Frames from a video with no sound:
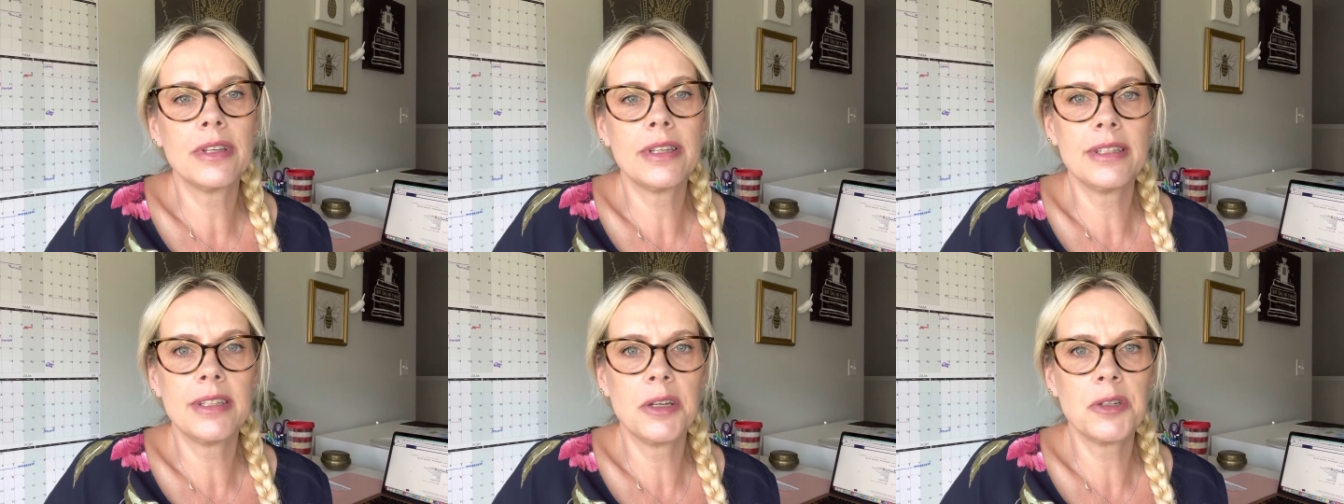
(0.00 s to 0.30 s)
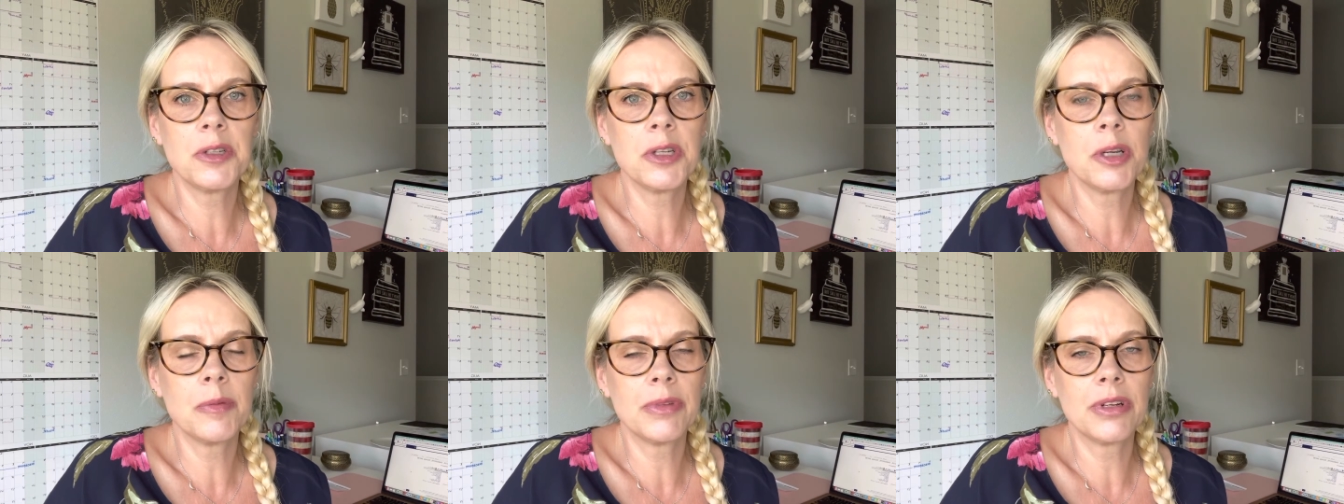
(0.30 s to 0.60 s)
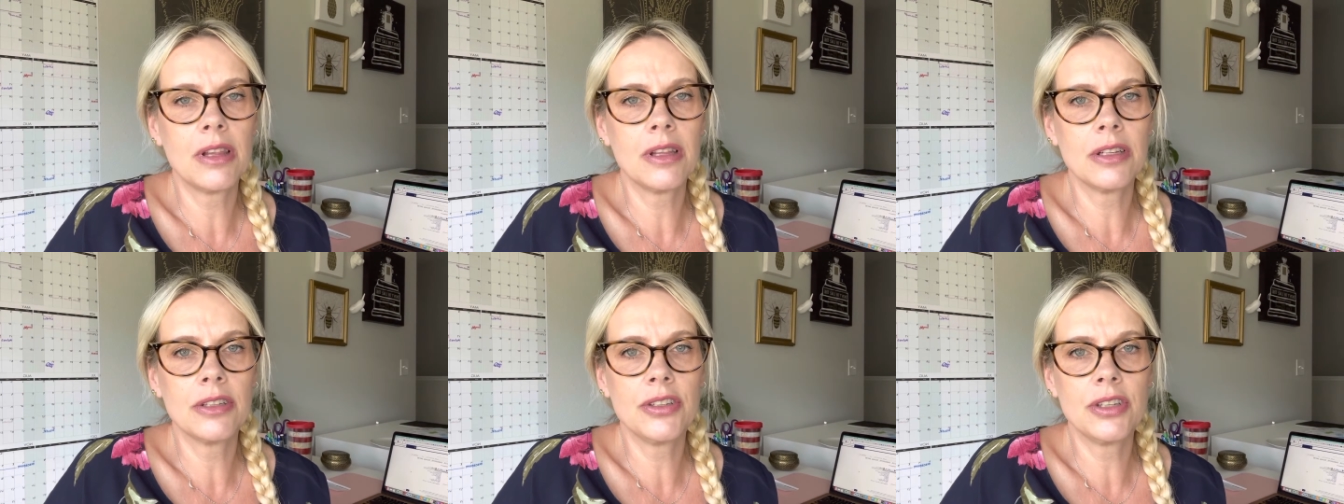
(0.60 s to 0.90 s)
estate
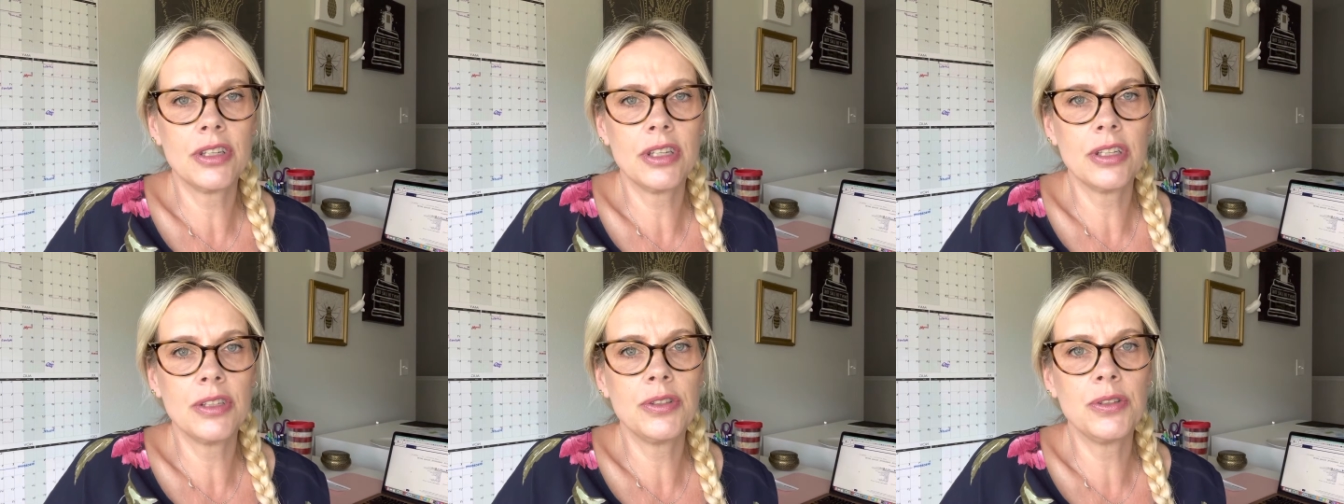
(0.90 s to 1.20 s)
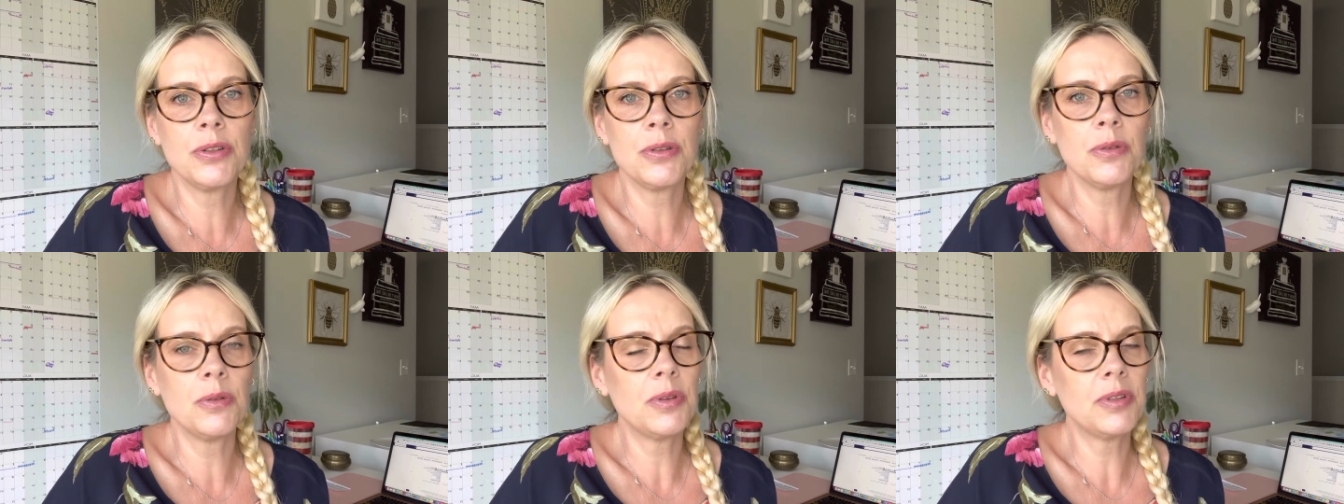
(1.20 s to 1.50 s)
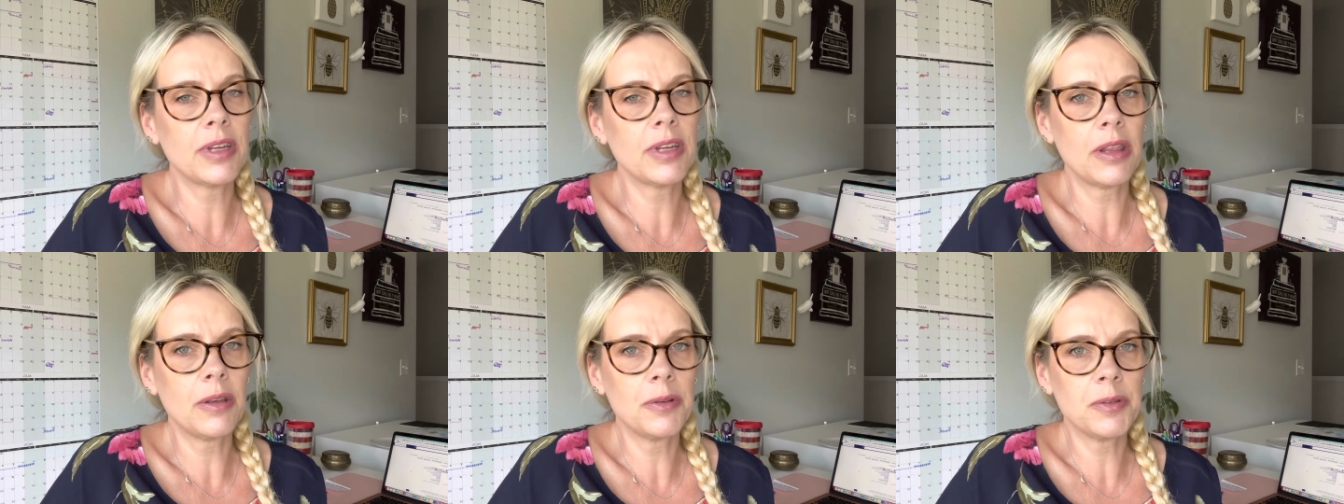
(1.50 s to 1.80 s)
terminology to
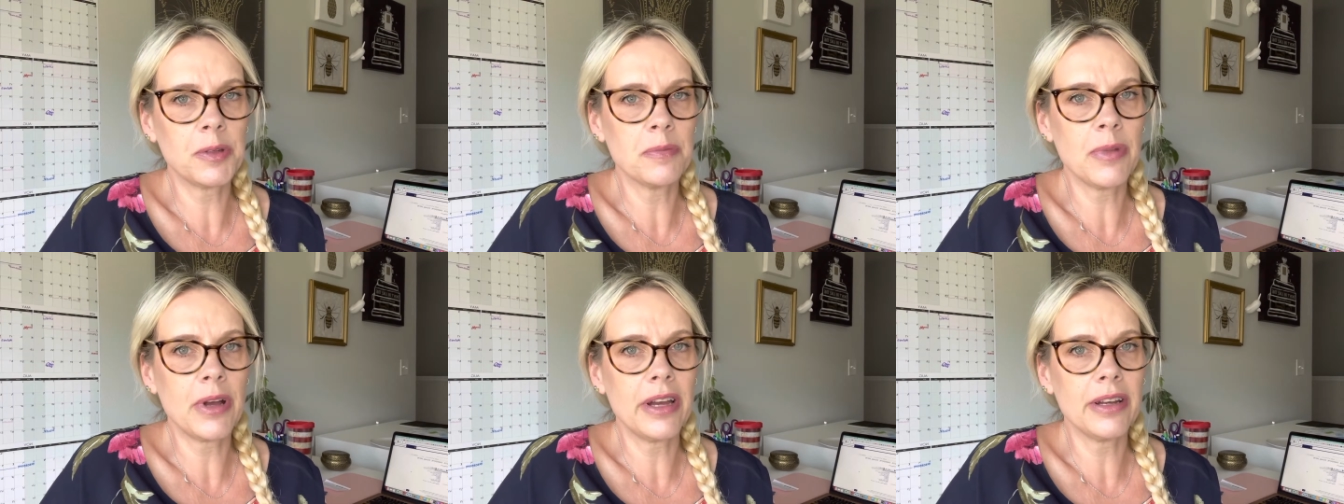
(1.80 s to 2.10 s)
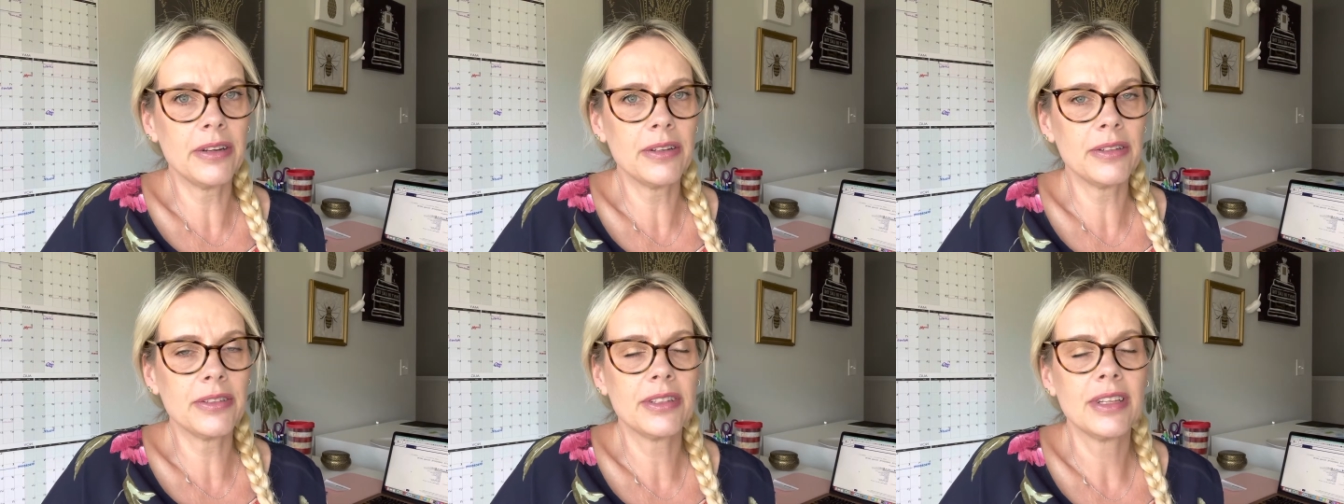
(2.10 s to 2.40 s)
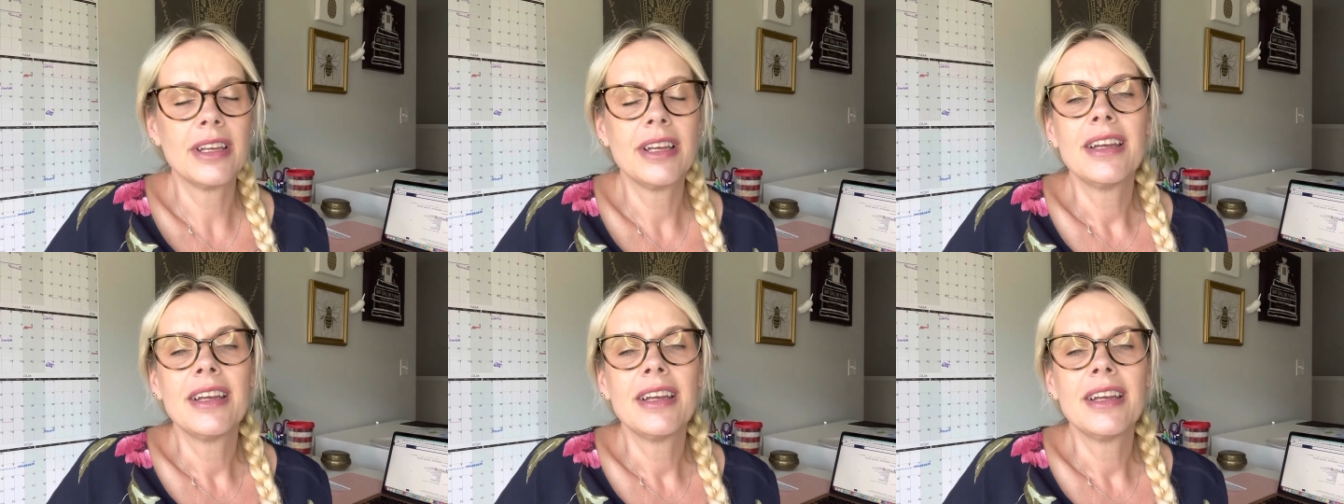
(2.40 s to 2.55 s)
sellers and buyers.